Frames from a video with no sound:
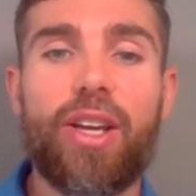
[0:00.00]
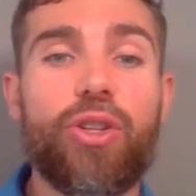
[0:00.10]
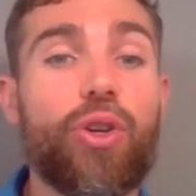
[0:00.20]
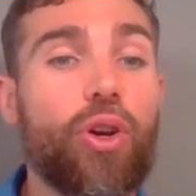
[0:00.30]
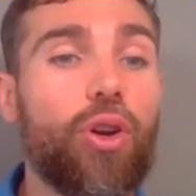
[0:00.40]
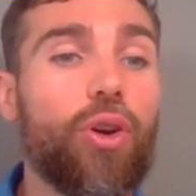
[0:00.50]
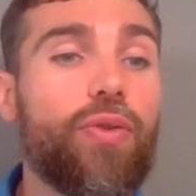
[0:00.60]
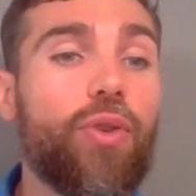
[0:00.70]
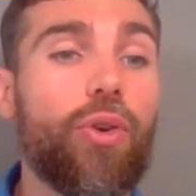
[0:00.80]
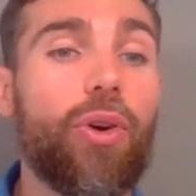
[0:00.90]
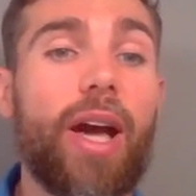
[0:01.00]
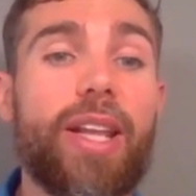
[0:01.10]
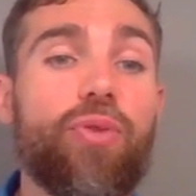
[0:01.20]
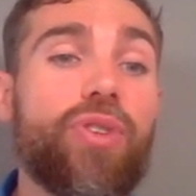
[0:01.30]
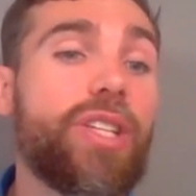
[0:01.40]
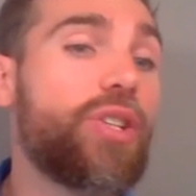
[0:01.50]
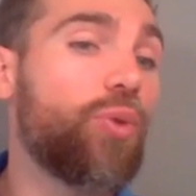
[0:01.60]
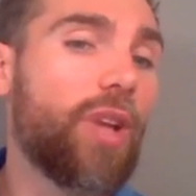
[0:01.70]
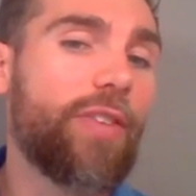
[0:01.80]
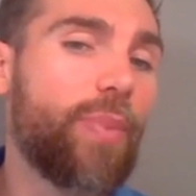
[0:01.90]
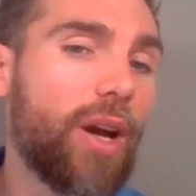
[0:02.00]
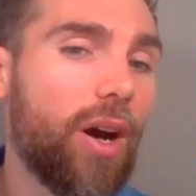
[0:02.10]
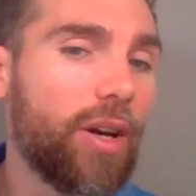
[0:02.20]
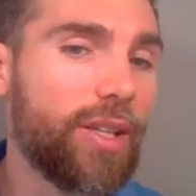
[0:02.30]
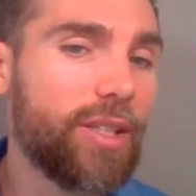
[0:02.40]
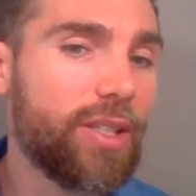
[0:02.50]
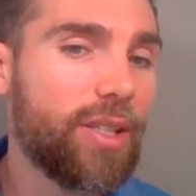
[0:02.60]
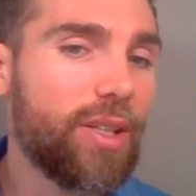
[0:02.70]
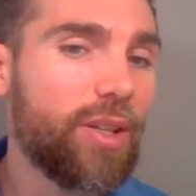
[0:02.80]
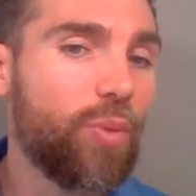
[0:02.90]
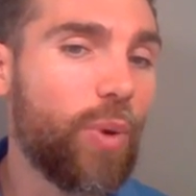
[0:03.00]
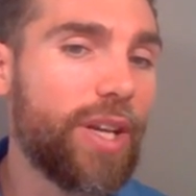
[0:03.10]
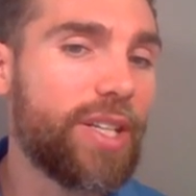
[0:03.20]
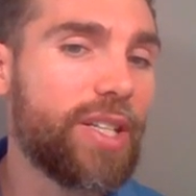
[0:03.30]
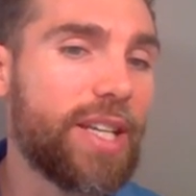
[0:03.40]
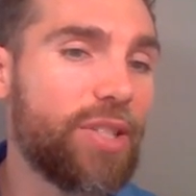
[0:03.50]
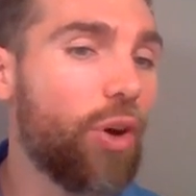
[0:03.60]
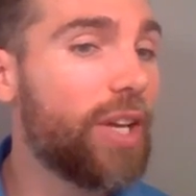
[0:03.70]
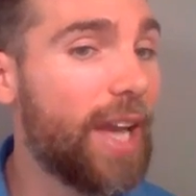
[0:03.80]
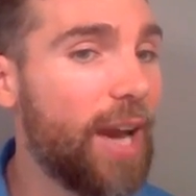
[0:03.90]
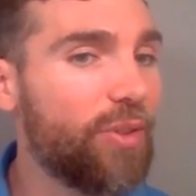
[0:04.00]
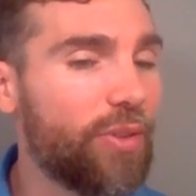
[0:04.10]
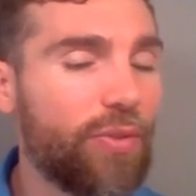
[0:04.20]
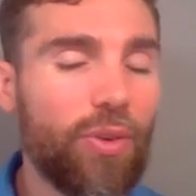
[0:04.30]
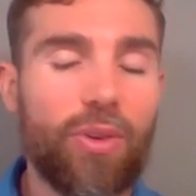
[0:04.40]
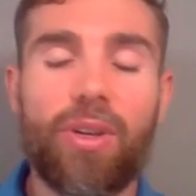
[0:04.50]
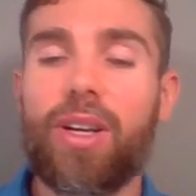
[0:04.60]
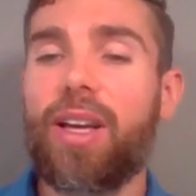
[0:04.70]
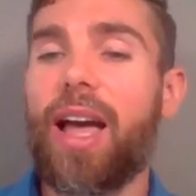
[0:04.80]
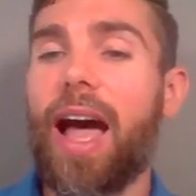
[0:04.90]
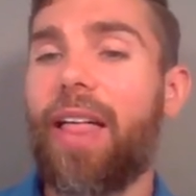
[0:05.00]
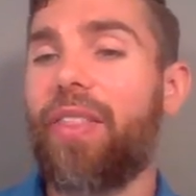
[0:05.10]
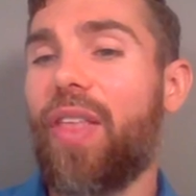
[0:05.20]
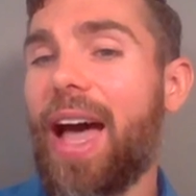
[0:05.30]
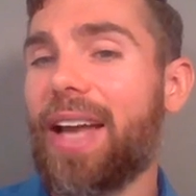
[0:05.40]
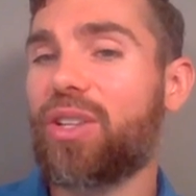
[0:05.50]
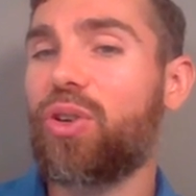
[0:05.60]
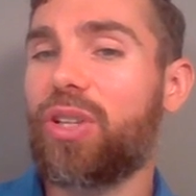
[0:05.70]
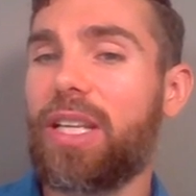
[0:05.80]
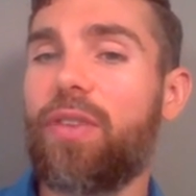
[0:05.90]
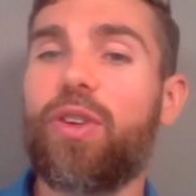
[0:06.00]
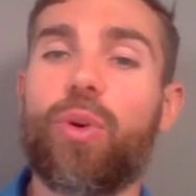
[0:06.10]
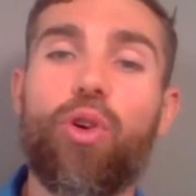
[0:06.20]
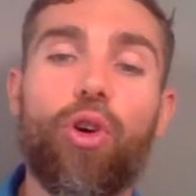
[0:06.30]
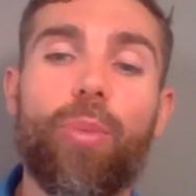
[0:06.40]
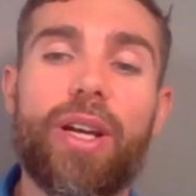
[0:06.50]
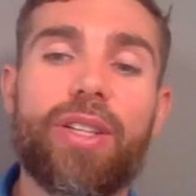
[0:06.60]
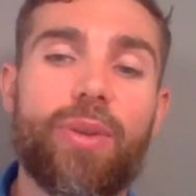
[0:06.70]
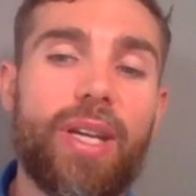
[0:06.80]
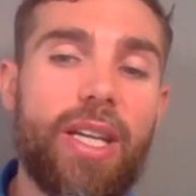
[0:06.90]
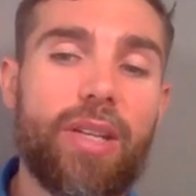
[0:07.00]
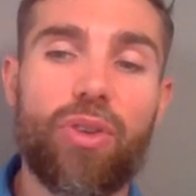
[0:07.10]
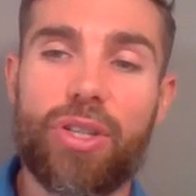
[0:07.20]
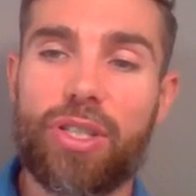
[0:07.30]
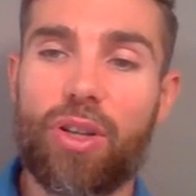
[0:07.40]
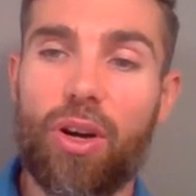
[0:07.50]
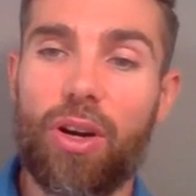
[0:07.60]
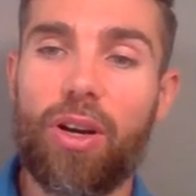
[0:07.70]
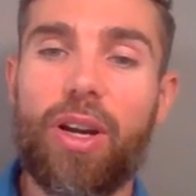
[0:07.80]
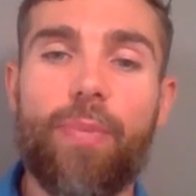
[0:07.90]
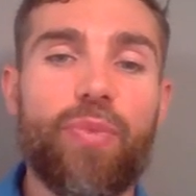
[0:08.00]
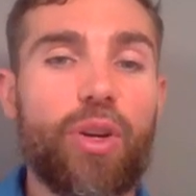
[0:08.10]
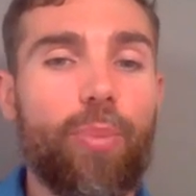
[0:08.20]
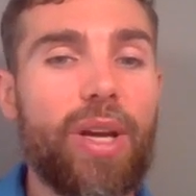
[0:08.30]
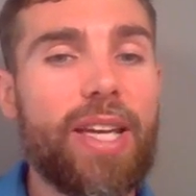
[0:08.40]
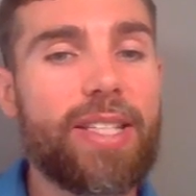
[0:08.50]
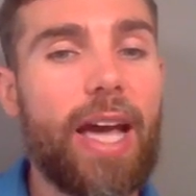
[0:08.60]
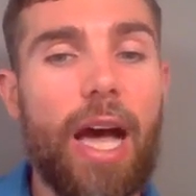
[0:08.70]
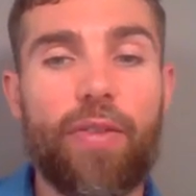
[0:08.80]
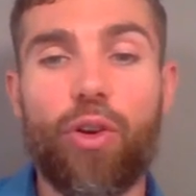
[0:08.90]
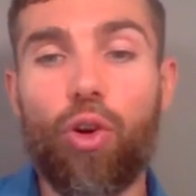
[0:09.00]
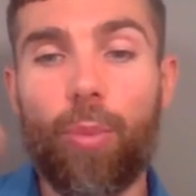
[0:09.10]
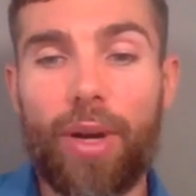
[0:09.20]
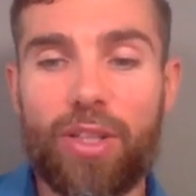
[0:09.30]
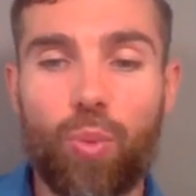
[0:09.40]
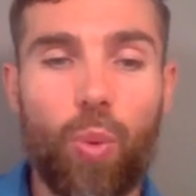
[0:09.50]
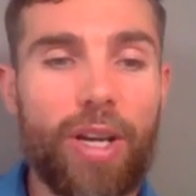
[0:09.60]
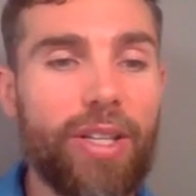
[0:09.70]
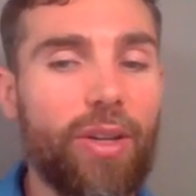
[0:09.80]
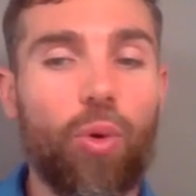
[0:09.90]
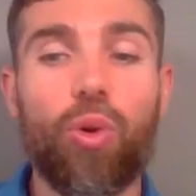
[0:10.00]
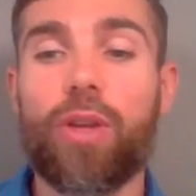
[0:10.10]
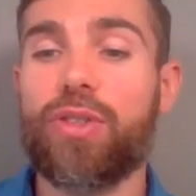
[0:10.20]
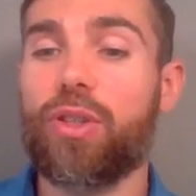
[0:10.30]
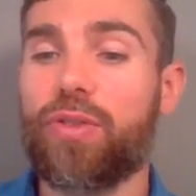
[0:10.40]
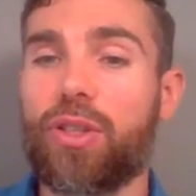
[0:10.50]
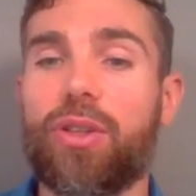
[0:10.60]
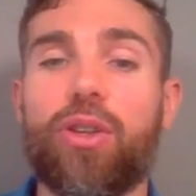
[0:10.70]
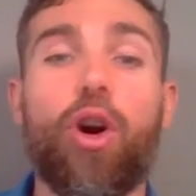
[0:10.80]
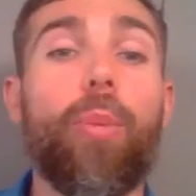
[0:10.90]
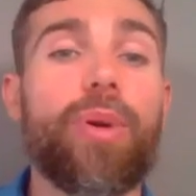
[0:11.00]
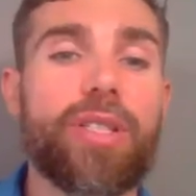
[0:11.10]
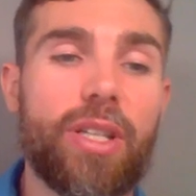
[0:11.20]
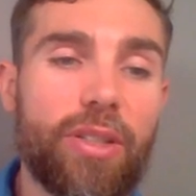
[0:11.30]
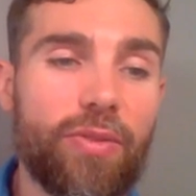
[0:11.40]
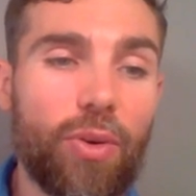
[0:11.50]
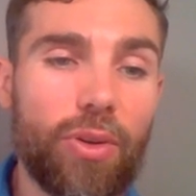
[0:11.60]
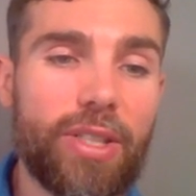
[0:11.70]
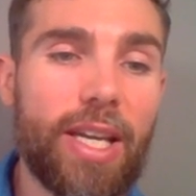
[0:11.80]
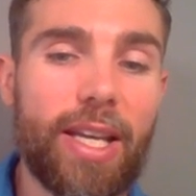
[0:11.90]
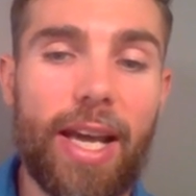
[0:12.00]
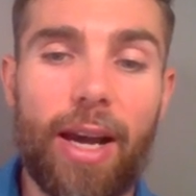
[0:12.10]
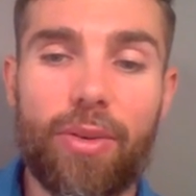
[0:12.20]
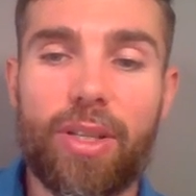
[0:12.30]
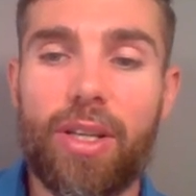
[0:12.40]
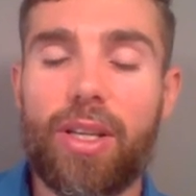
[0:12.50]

you can look for any residual left behind, which is not accounted for, and that could give you an orbit. So here you've got a star that appears to have an orbit when all the other stuff's compensated for and taken out.